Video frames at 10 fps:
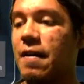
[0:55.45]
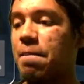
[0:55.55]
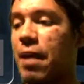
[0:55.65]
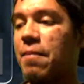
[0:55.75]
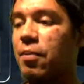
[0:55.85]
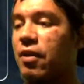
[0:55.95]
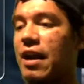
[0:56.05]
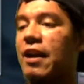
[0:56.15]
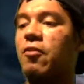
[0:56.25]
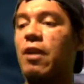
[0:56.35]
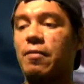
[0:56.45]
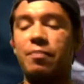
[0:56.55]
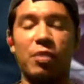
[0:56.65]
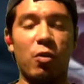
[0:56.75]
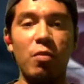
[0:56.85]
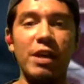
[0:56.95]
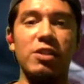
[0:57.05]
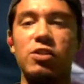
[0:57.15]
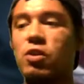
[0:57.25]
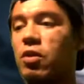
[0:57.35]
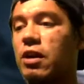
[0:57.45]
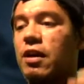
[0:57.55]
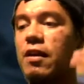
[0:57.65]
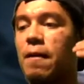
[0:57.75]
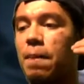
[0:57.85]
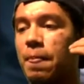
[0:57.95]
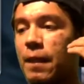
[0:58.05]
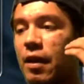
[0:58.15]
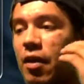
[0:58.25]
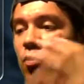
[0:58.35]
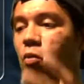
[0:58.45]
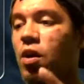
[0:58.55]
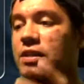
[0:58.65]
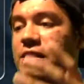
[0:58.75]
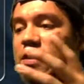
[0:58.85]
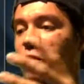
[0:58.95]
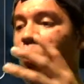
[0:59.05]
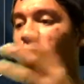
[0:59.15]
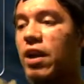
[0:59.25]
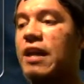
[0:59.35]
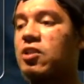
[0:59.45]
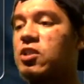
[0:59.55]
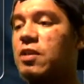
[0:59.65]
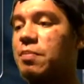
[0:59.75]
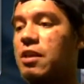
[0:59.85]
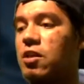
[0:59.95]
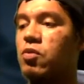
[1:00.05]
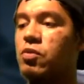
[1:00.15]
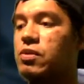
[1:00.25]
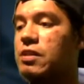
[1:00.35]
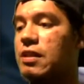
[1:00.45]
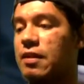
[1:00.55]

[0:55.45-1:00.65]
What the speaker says: Paper Ingrid. What makes her so good? Where can she be used?